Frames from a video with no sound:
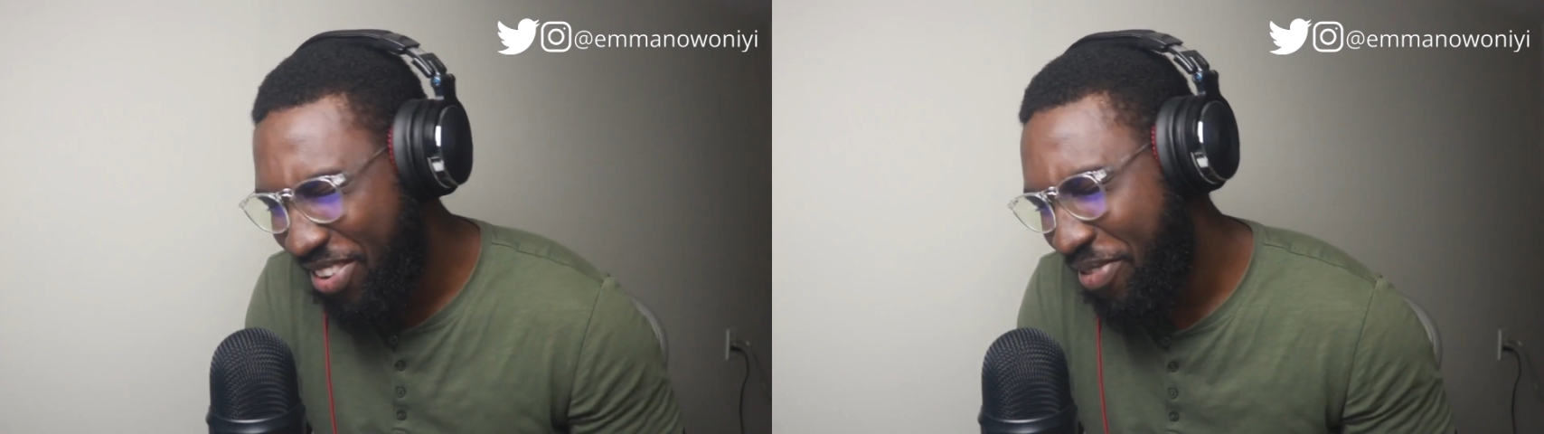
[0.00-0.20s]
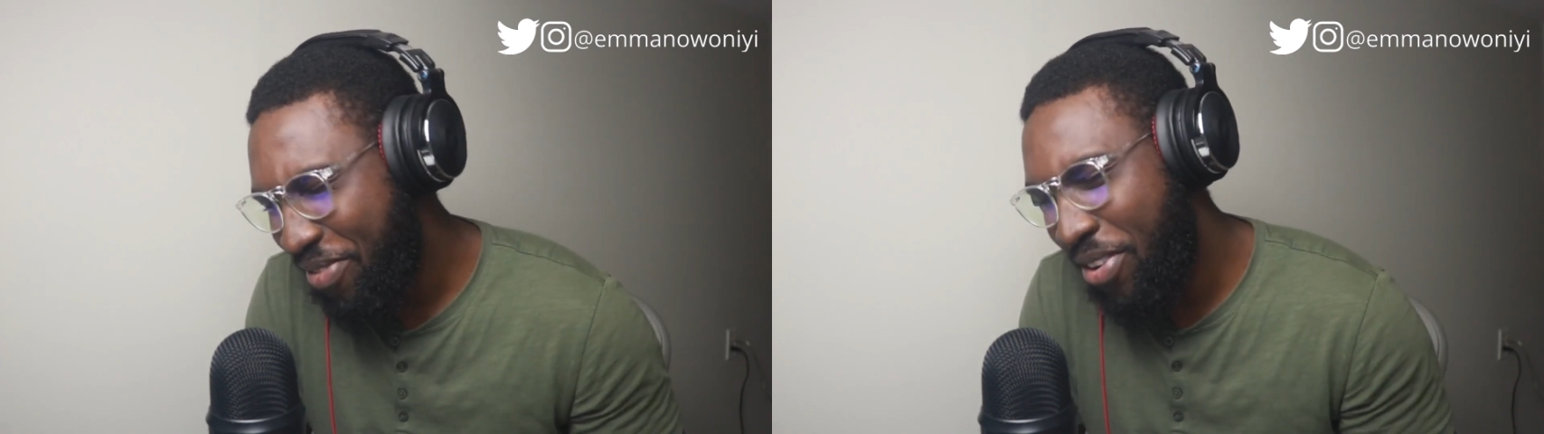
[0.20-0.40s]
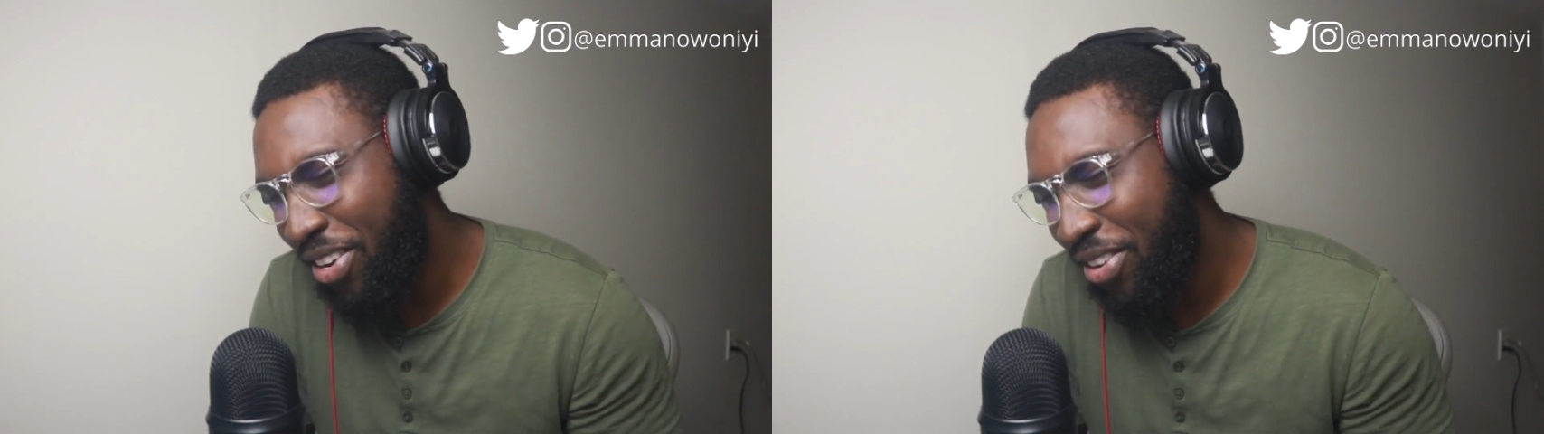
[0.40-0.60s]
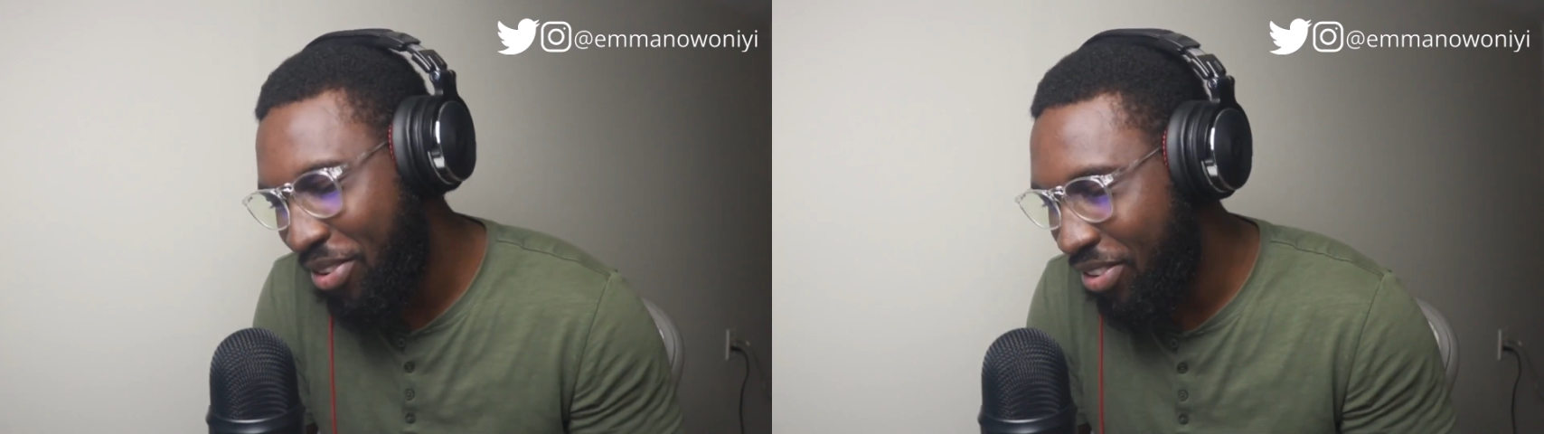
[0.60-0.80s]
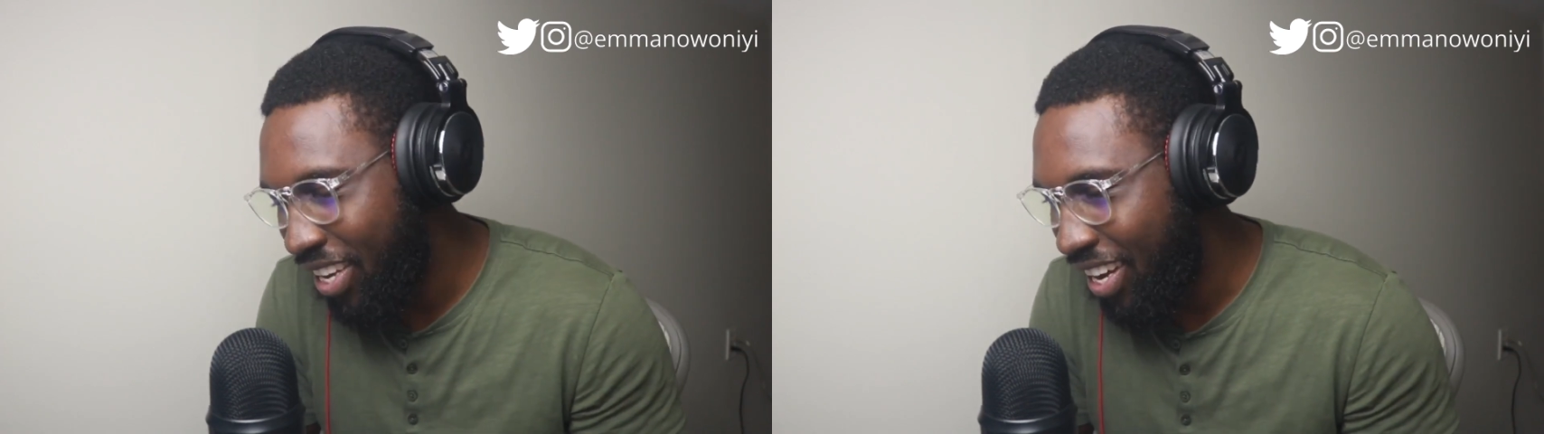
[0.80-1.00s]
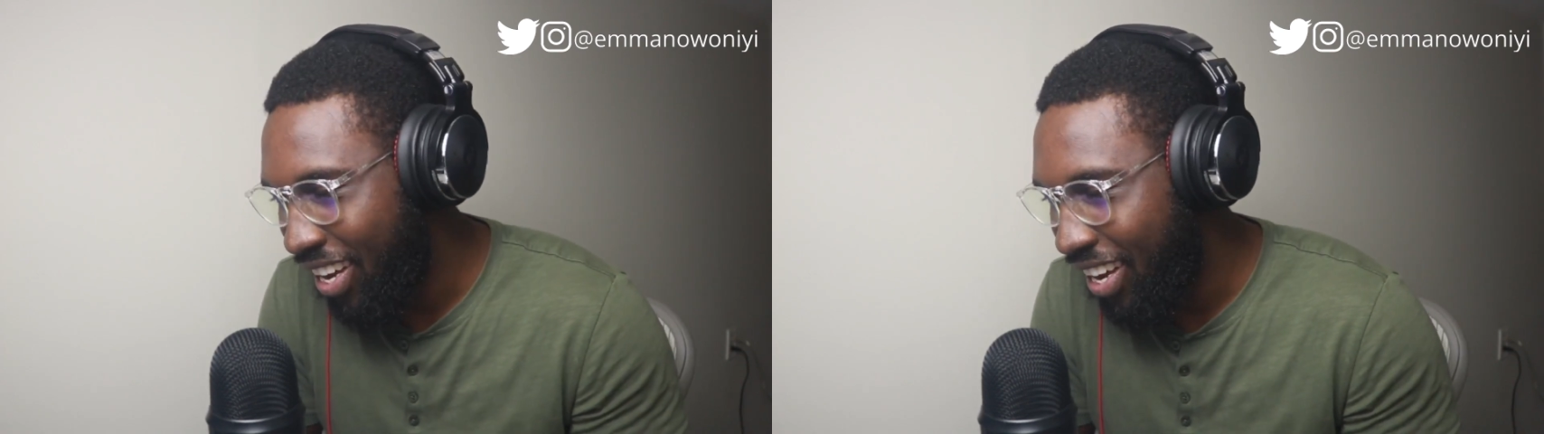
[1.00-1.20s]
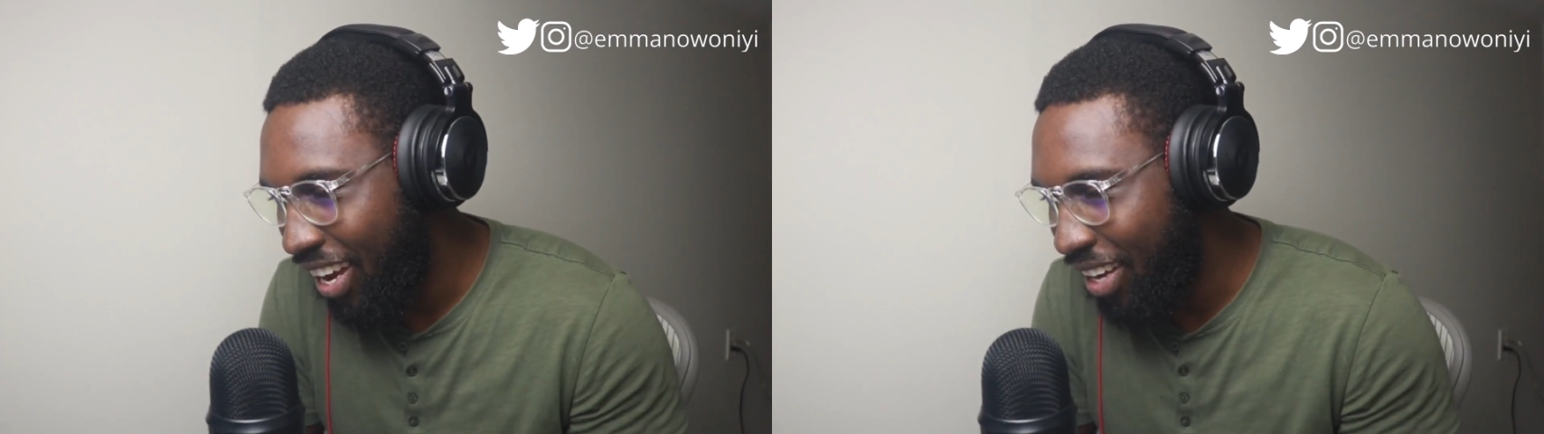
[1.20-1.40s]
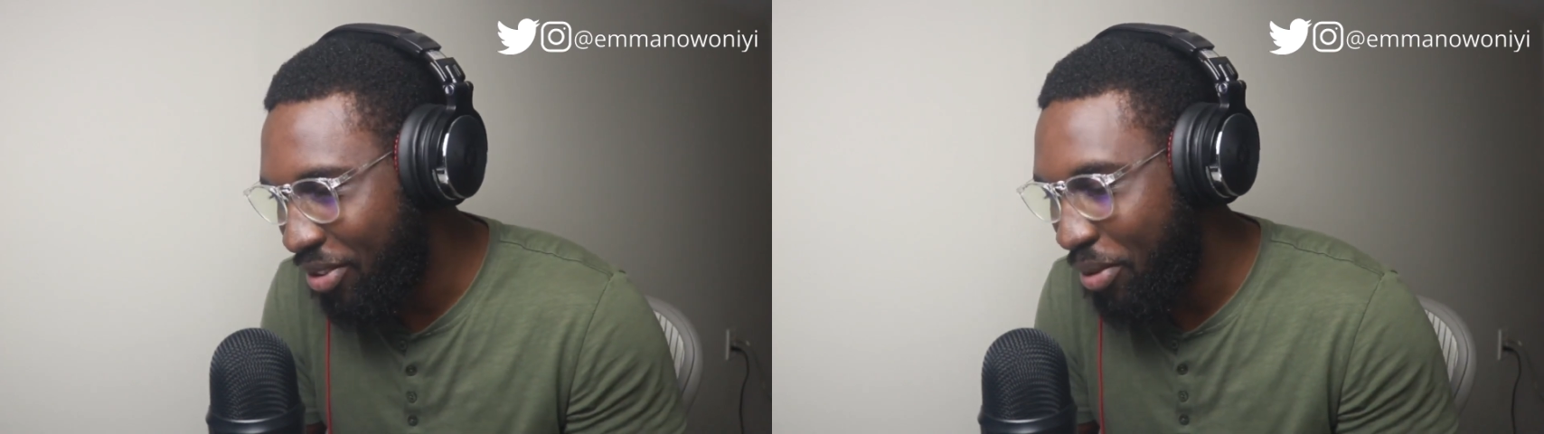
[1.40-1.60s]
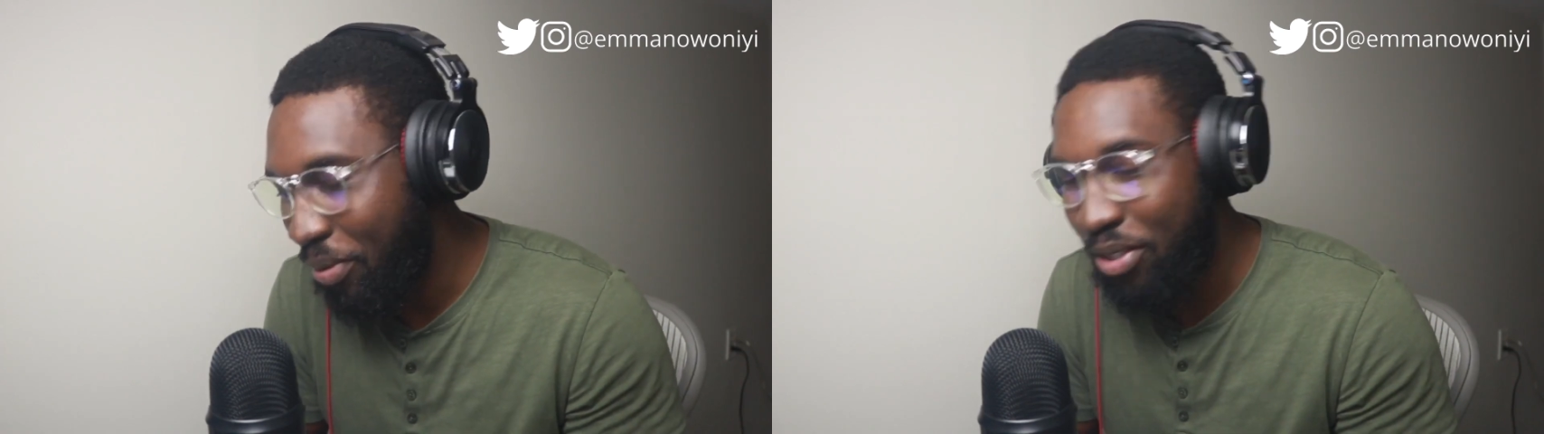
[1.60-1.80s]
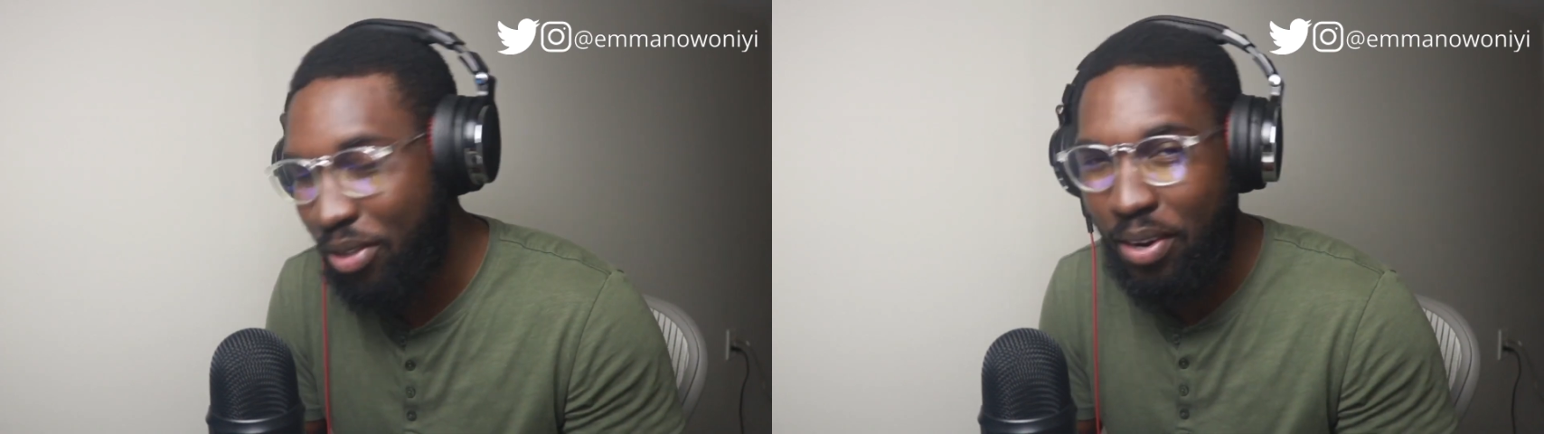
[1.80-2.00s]
If you are new here, I do a
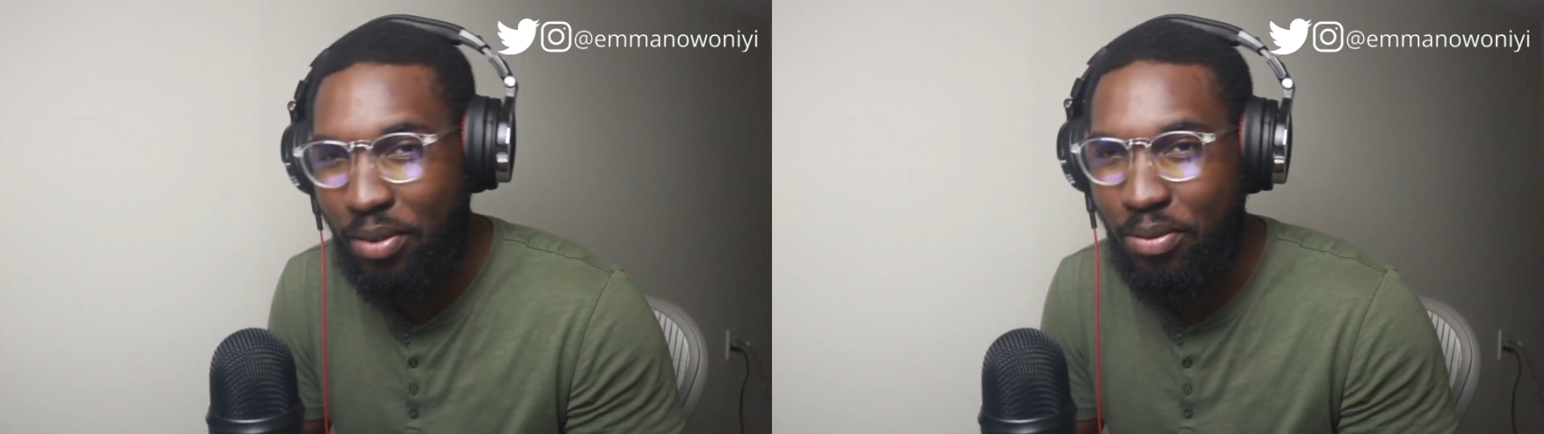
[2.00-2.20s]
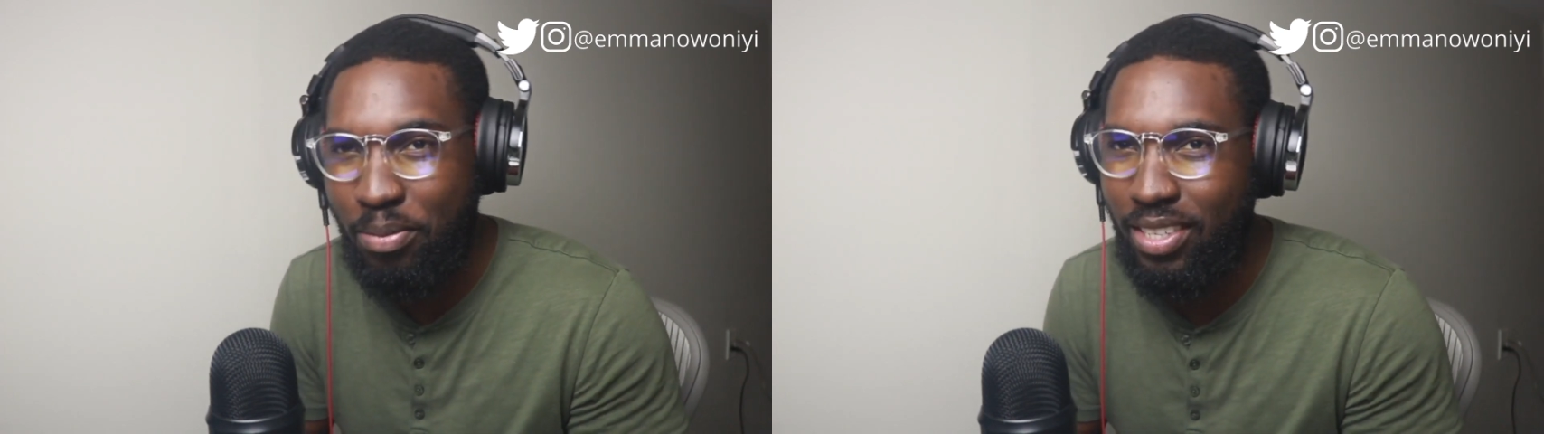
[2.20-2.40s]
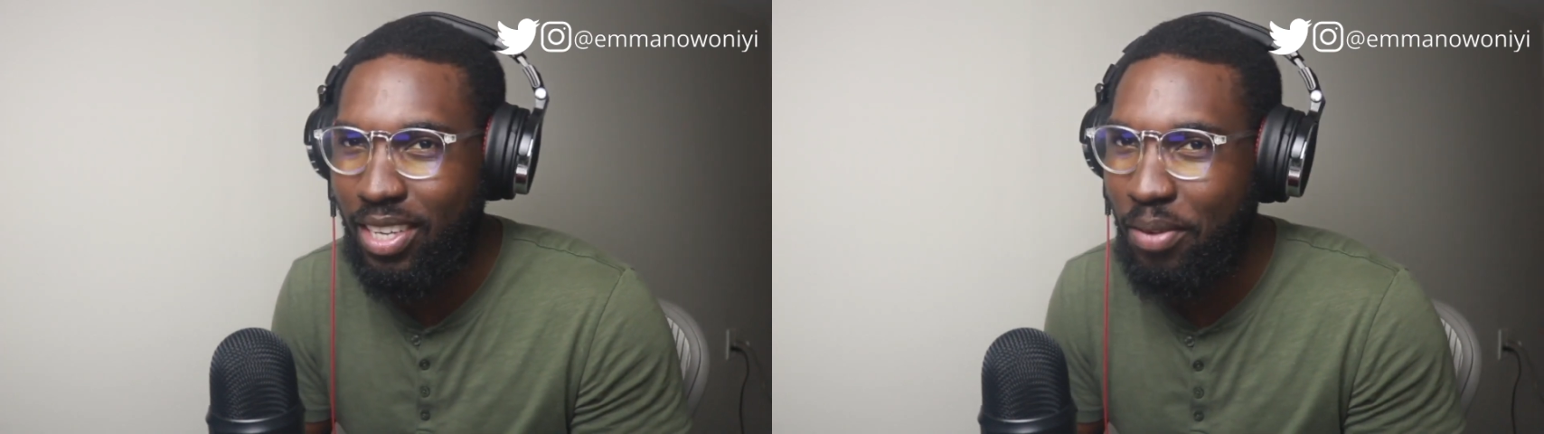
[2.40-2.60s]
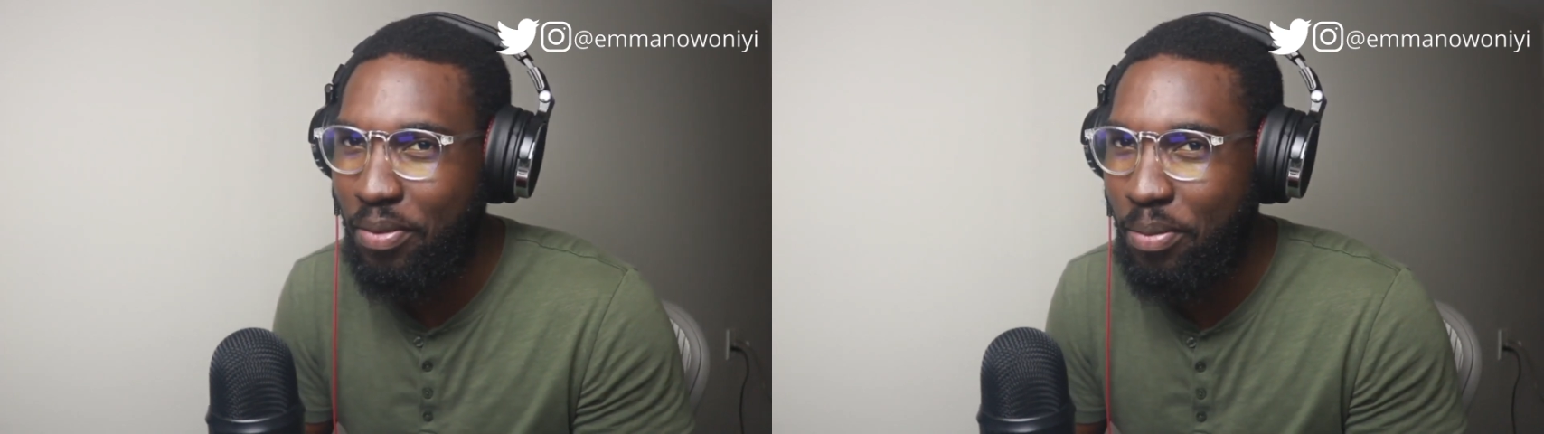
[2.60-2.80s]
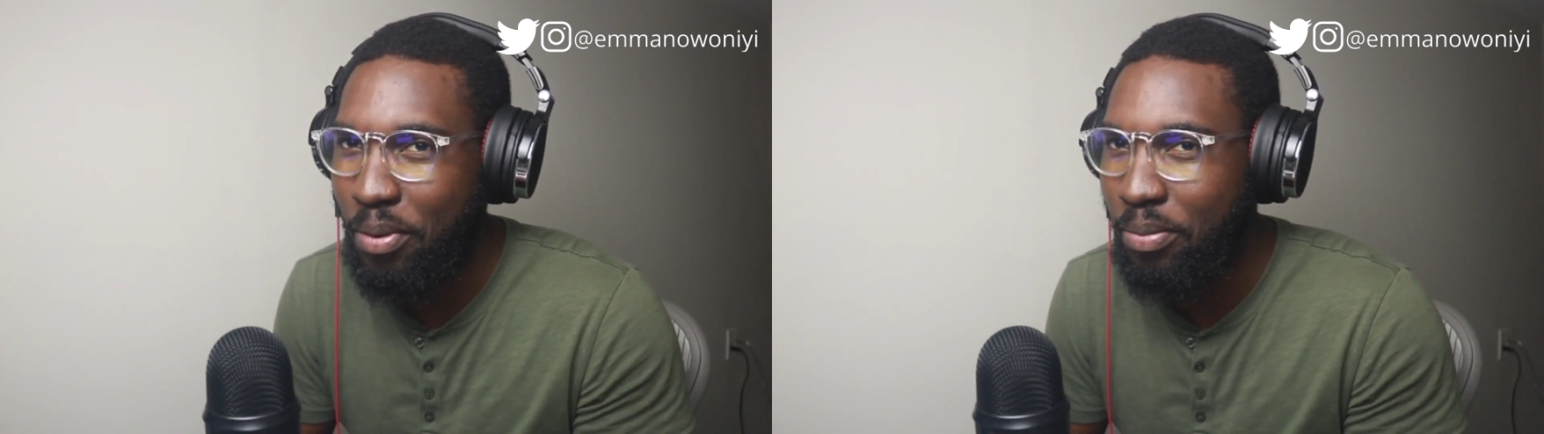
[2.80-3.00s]
bunch of Afrobeats, Afropop